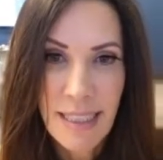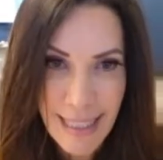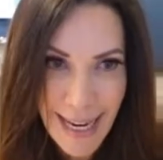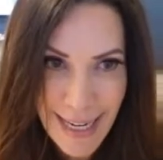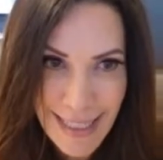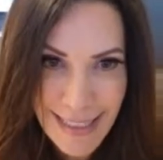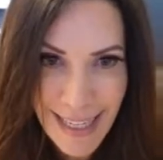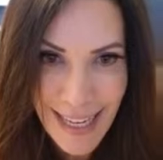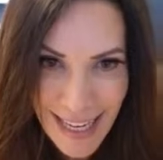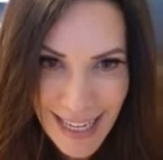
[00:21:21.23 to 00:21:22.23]
stays
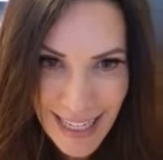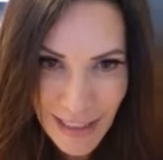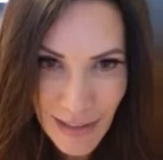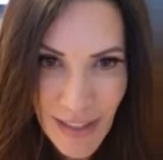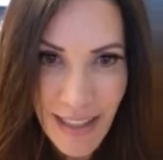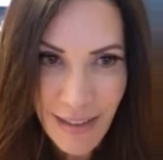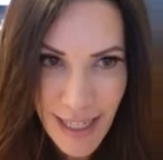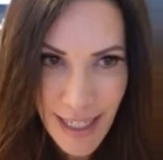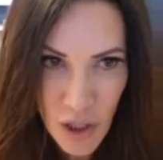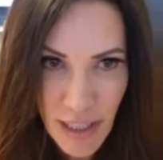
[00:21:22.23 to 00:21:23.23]
in that
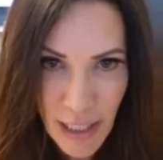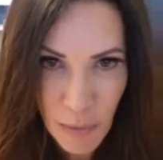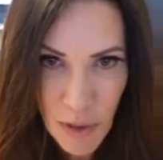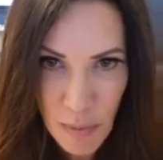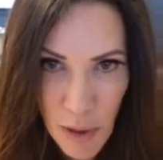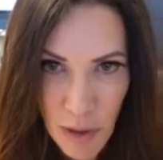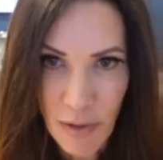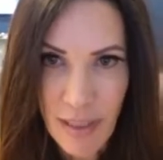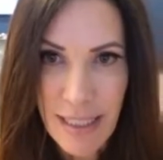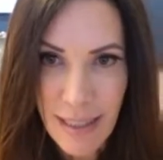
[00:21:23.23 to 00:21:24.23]
large language
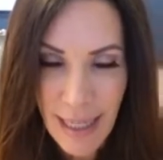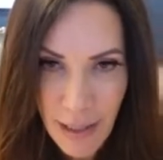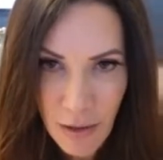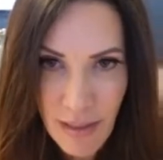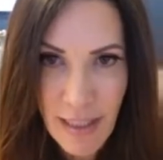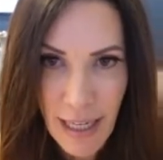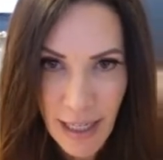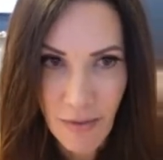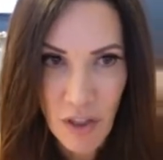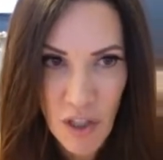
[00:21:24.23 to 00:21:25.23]
model, stays
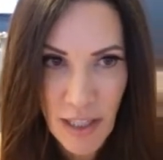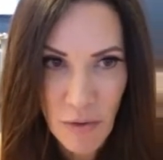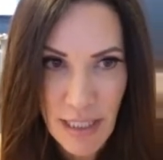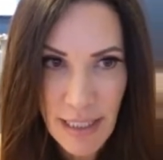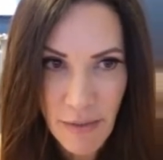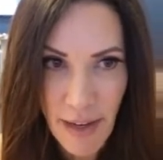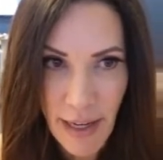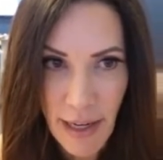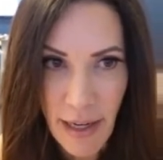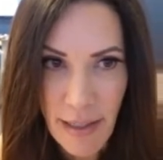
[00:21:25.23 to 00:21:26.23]
in the generative
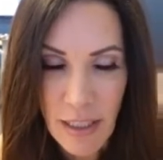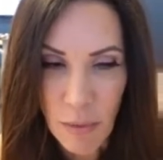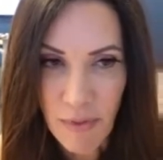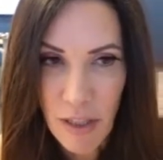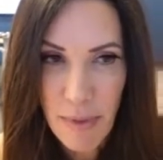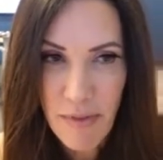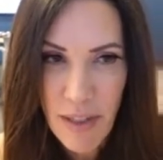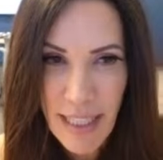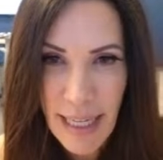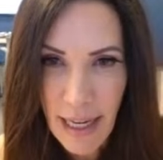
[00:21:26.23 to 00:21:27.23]
AI. So we've got to be
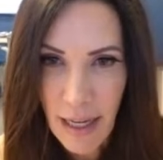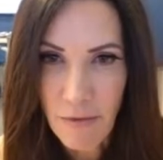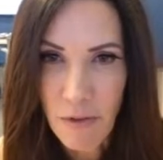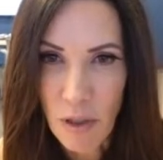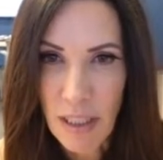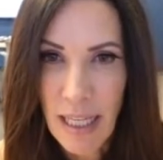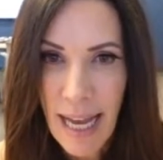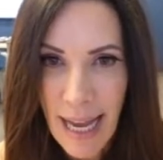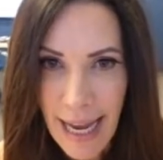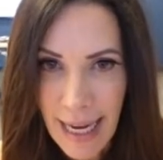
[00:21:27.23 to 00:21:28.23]
very careful,
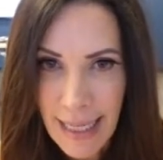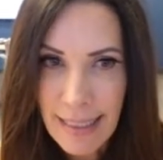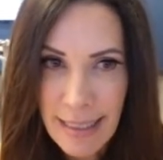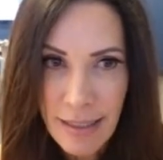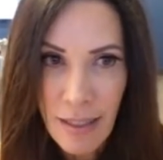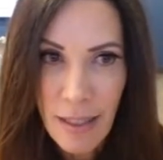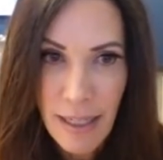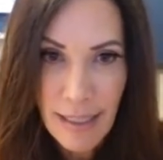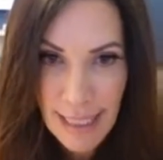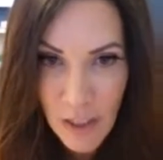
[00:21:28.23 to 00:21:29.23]
and
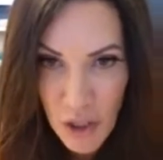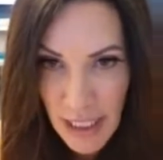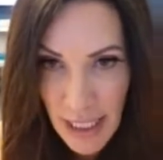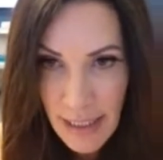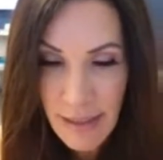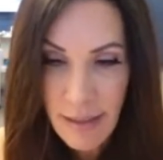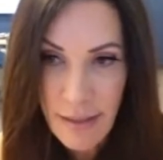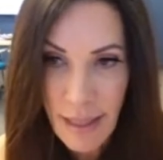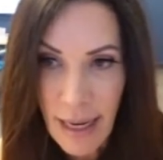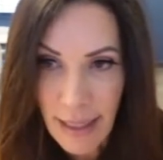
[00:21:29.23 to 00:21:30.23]
as
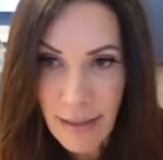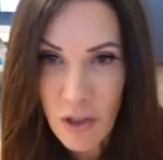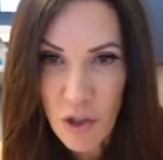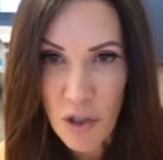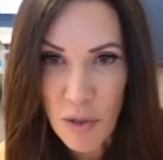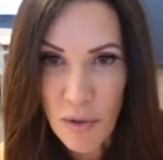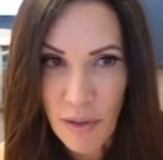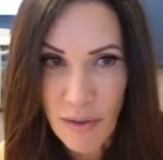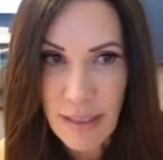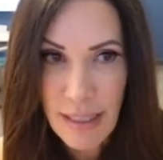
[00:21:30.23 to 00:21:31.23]
educators and
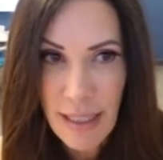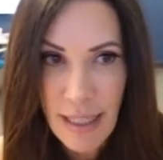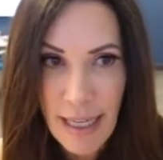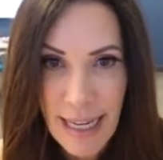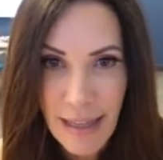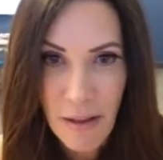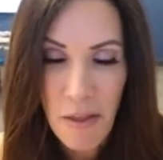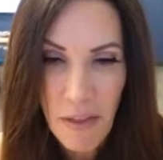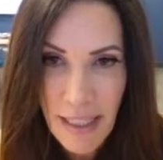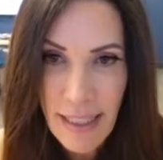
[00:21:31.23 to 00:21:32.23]
students, in
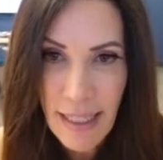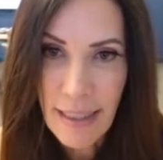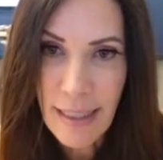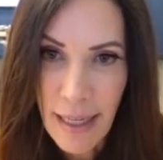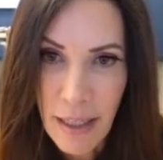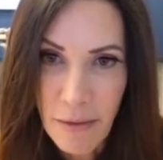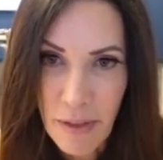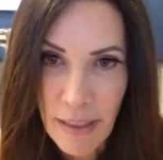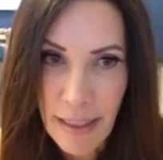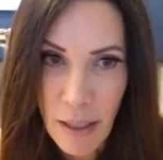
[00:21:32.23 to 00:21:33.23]
thinking
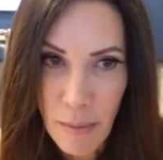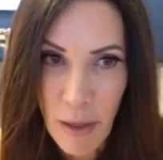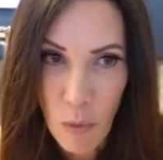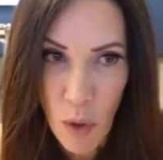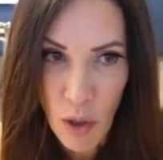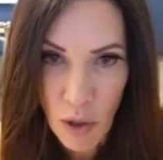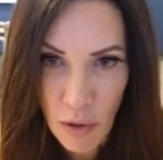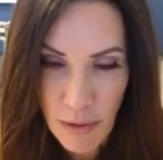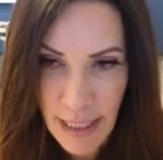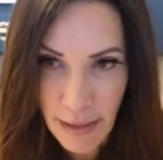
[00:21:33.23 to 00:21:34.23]
carefully about what
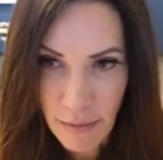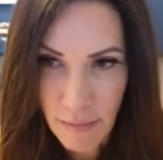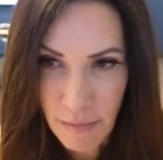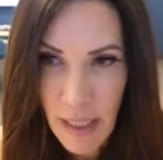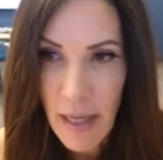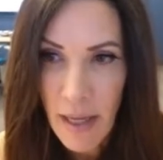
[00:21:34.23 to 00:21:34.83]
goes in.